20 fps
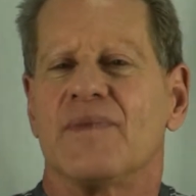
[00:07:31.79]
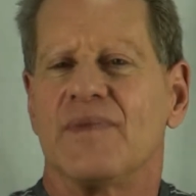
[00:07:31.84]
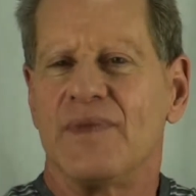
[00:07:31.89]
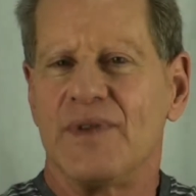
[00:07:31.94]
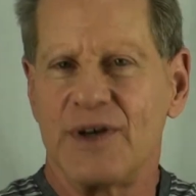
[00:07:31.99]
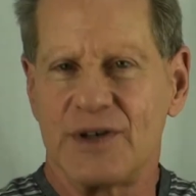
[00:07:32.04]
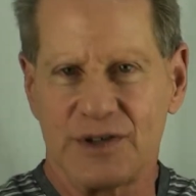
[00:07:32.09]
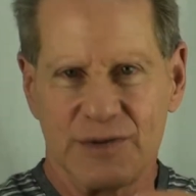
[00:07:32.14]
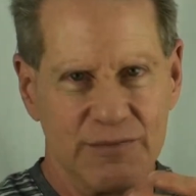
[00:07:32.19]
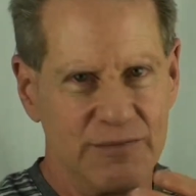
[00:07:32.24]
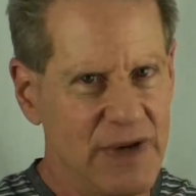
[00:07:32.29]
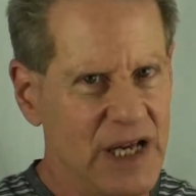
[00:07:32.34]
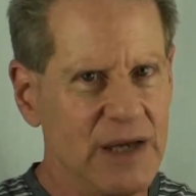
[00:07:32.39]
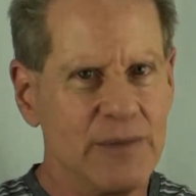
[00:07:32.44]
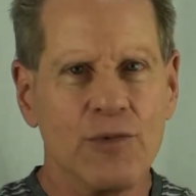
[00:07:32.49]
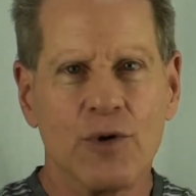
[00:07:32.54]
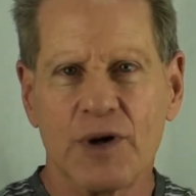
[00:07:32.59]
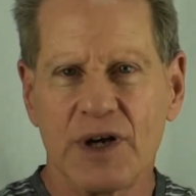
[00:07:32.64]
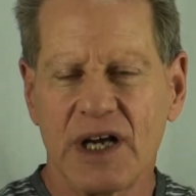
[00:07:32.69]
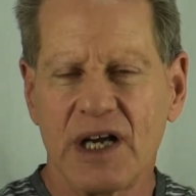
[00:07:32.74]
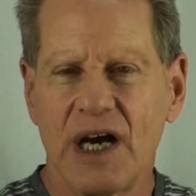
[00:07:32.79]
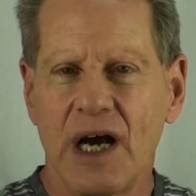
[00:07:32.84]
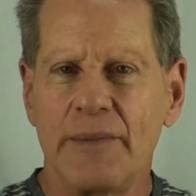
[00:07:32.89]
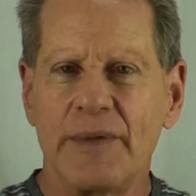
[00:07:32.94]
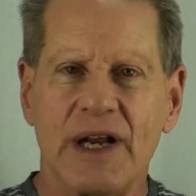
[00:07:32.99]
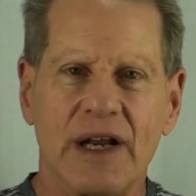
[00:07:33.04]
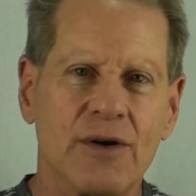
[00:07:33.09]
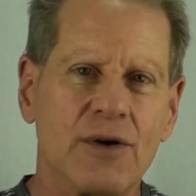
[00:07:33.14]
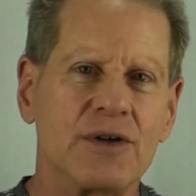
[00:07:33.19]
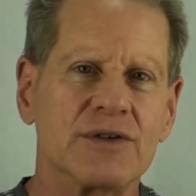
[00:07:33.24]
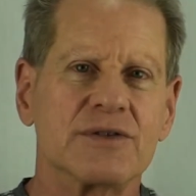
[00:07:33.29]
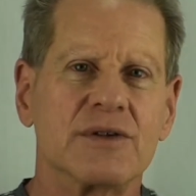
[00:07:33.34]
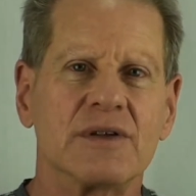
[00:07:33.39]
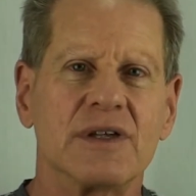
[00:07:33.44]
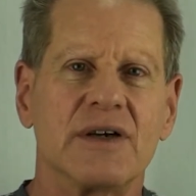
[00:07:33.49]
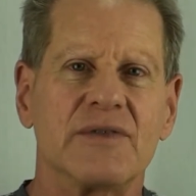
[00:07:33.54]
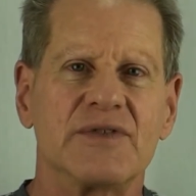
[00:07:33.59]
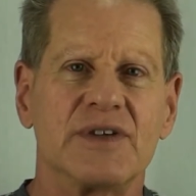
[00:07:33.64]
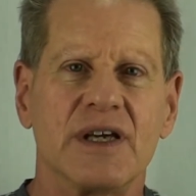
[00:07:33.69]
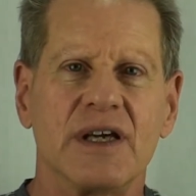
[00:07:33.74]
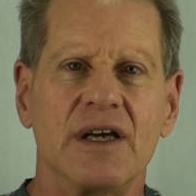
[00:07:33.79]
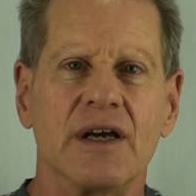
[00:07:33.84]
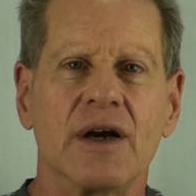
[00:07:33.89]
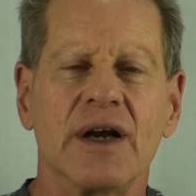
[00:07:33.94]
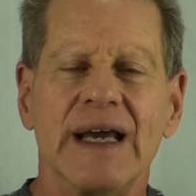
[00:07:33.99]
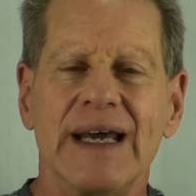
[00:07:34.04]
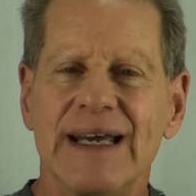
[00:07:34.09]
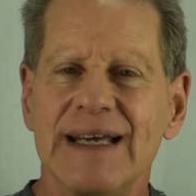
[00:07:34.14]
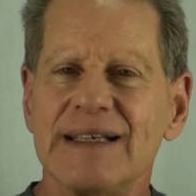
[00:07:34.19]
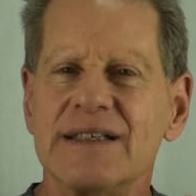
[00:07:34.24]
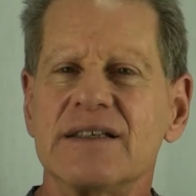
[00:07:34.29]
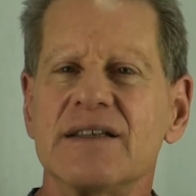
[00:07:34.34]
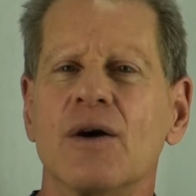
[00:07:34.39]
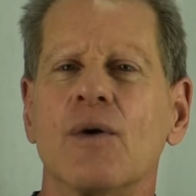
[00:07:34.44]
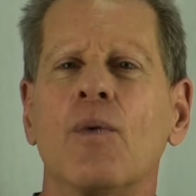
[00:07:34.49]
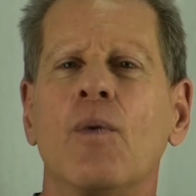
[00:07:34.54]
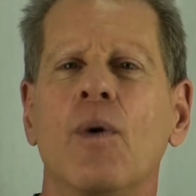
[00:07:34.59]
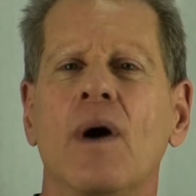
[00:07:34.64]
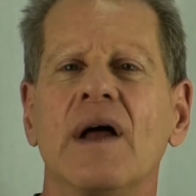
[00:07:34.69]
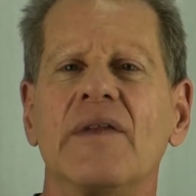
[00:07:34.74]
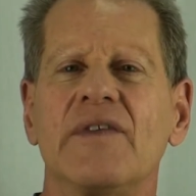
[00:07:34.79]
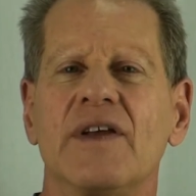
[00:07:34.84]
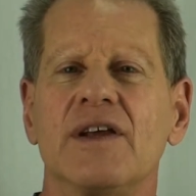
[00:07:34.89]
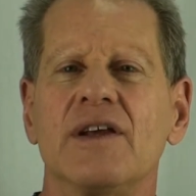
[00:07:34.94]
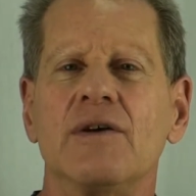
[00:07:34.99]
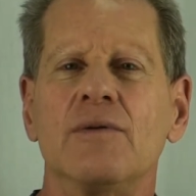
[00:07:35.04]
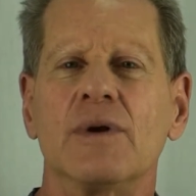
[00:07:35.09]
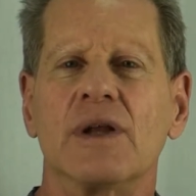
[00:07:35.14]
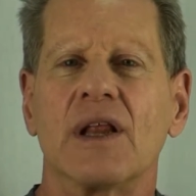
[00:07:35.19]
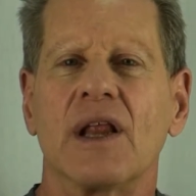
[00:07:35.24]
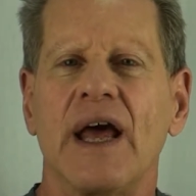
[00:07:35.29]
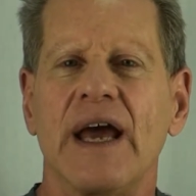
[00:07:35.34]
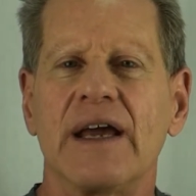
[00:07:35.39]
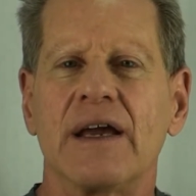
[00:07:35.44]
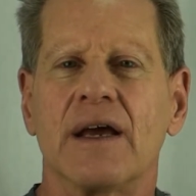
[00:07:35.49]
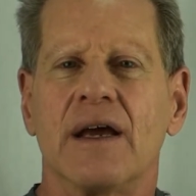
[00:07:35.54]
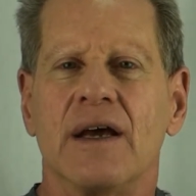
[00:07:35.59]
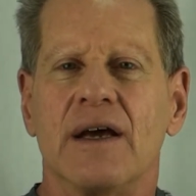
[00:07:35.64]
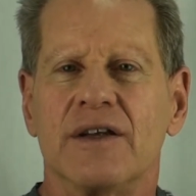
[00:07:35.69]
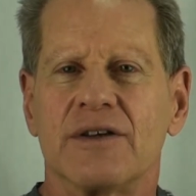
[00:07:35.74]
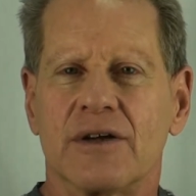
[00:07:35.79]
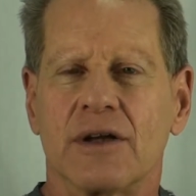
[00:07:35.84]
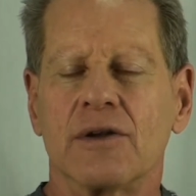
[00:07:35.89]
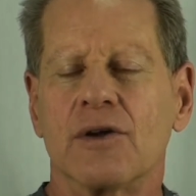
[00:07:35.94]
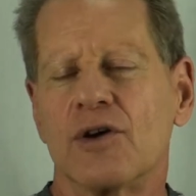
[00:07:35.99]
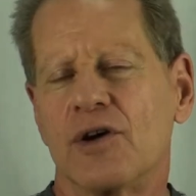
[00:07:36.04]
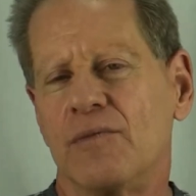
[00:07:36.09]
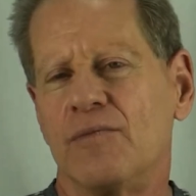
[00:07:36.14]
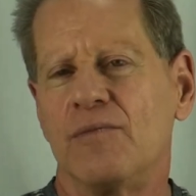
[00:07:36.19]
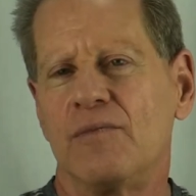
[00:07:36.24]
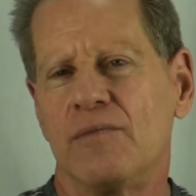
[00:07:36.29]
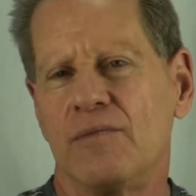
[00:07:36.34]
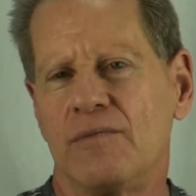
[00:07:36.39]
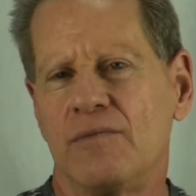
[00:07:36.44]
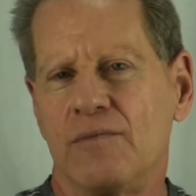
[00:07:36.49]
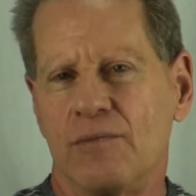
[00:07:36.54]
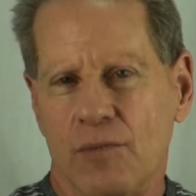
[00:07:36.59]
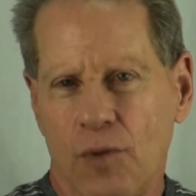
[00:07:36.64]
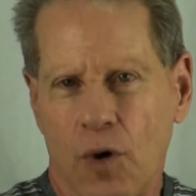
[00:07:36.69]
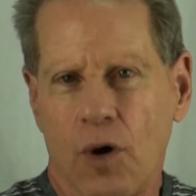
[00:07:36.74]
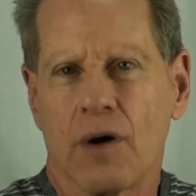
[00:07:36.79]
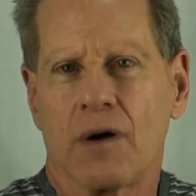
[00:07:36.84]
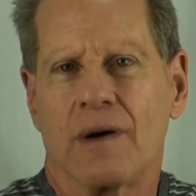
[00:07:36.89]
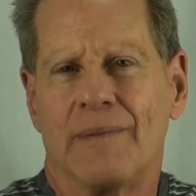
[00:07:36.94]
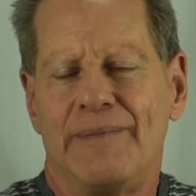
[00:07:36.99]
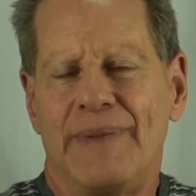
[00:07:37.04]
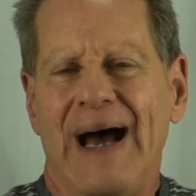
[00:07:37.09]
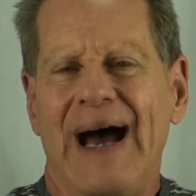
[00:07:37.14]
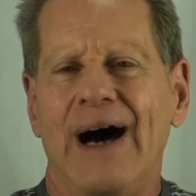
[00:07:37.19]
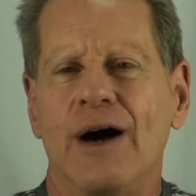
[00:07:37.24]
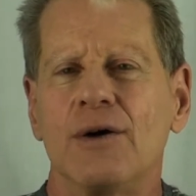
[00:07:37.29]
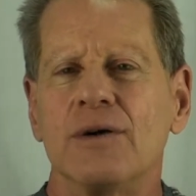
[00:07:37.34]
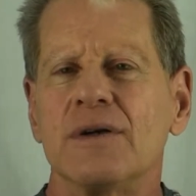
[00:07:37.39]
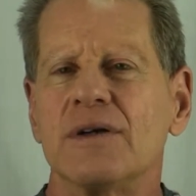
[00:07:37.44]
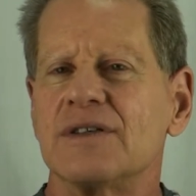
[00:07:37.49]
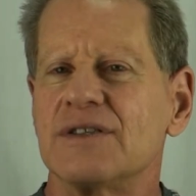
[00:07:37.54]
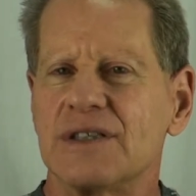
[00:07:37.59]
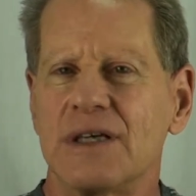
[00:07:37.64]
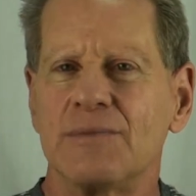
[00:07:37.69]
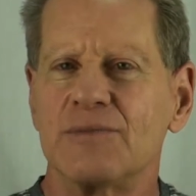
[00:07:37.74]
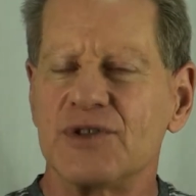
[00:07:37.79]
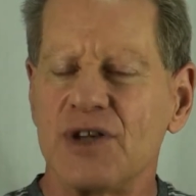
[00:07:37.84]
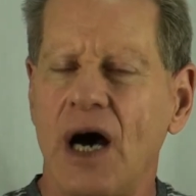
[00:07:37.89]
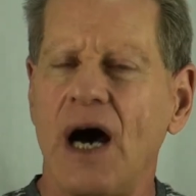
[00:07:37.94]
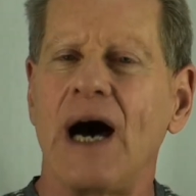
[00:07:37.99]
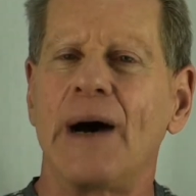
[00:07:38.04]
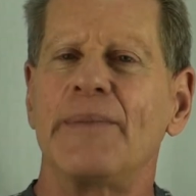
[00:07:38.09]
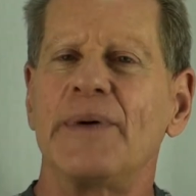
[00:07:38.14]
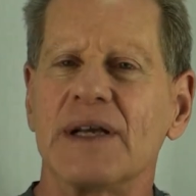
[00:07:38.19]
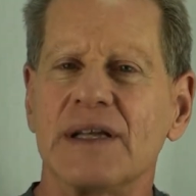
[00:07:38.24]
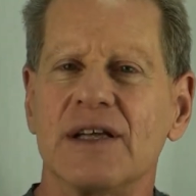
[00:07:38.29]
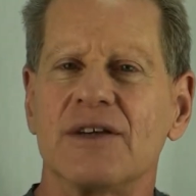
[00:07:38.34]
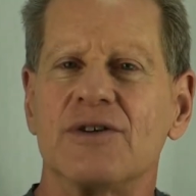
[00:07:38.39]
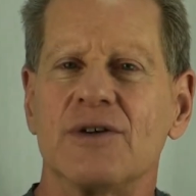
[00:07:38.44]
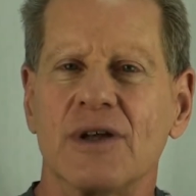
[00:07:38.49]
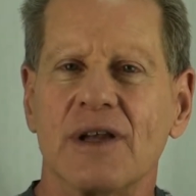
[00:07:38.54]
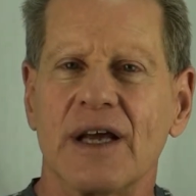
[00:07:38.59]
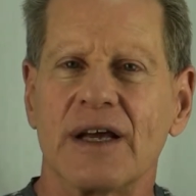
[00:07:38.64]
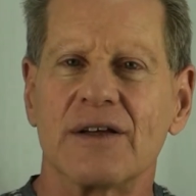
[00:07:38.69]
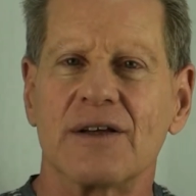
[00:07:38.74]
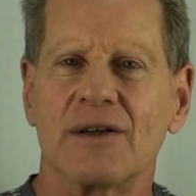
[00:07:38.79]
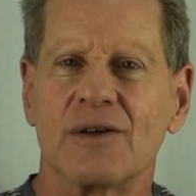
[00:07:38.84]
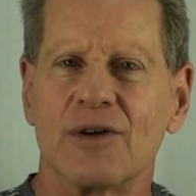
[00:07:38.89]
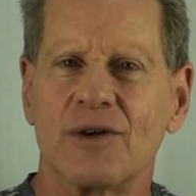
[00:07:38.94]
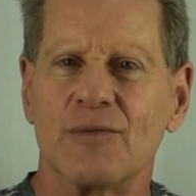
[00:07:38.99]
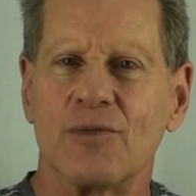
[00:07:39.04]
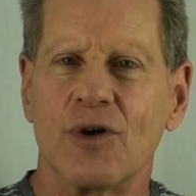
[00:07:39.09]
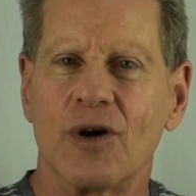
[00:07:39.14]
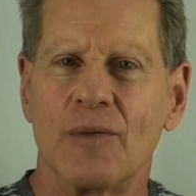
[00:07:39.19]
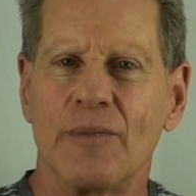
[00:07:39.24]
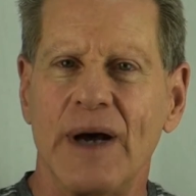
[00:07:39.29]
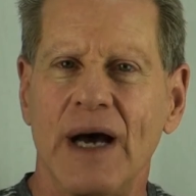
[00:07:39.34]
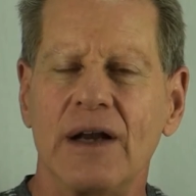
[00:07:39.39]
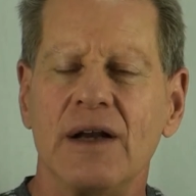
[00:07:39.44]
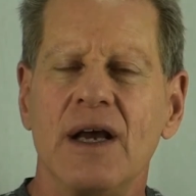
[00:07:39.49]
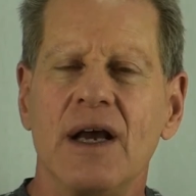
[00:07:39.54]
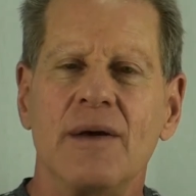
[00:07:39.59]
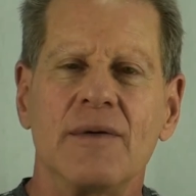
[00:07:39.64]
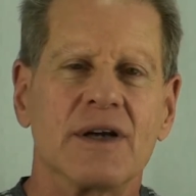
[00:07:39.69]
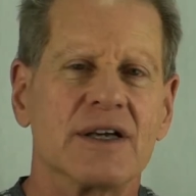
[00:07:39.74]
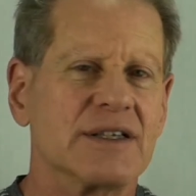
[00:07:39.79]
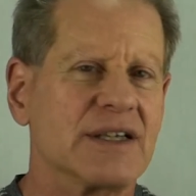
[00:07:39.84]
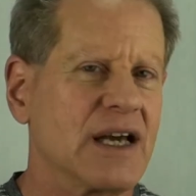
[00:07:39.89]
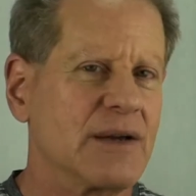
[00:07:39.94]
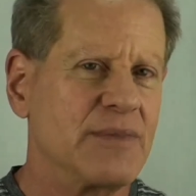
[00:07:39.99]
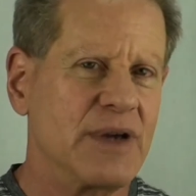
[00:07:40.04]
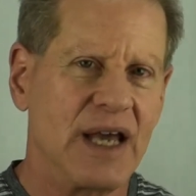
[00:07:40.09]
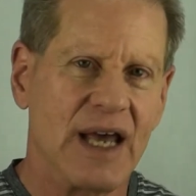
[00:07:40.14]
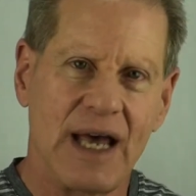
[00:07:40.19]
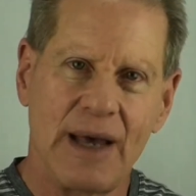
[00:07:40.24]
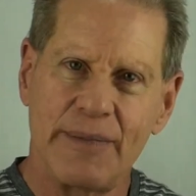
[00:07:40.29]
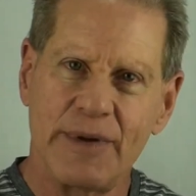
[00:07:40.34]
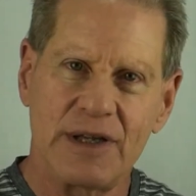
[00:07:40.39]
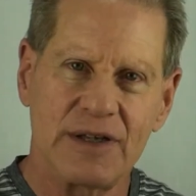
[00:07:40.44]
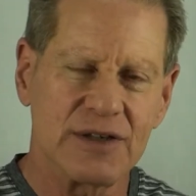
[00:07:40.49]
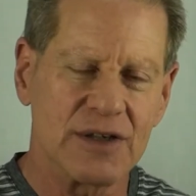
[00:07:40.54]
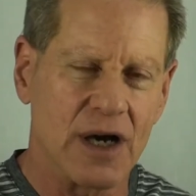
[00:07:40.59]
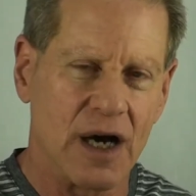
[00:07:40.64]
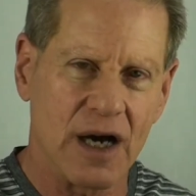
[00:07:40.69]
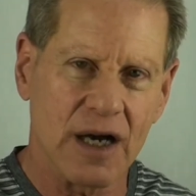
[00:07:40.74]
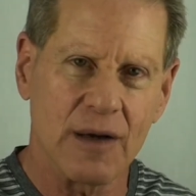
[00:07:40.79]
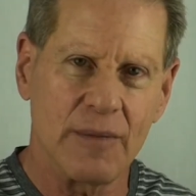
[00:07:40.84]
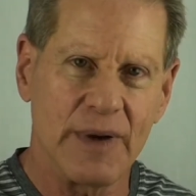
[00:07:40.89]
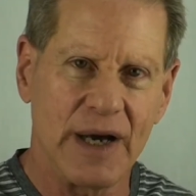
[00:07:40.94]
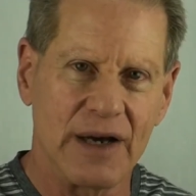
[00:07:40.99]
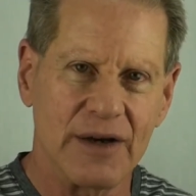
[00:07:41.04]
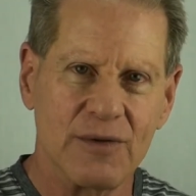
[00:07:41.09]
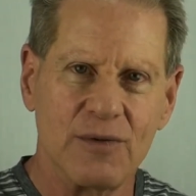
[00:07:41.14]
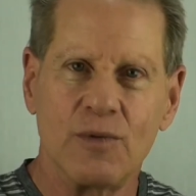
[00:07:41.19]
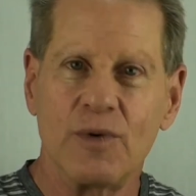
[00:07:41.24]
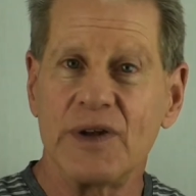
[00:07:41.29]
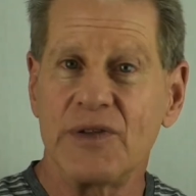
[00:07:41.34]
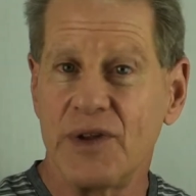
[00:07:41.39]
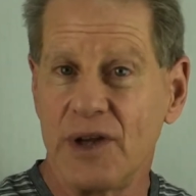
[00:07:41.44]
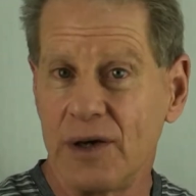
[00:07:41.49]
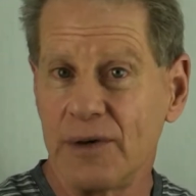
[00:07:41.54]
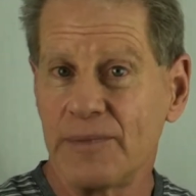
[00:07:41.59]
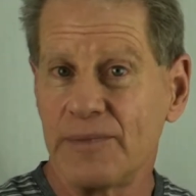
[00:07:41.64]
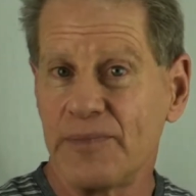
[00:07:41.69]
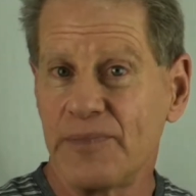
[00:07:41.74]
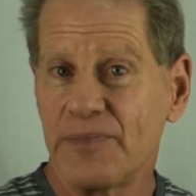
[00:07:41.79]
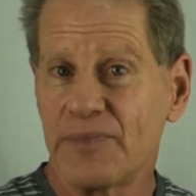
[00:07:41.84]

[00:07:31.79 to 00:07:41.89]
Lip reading: There's many more to come, and I'd also love to hear, is there one that you would like to learn more about, some topic that you'd like to learn more about? Because I'd be happy to talk about it with you.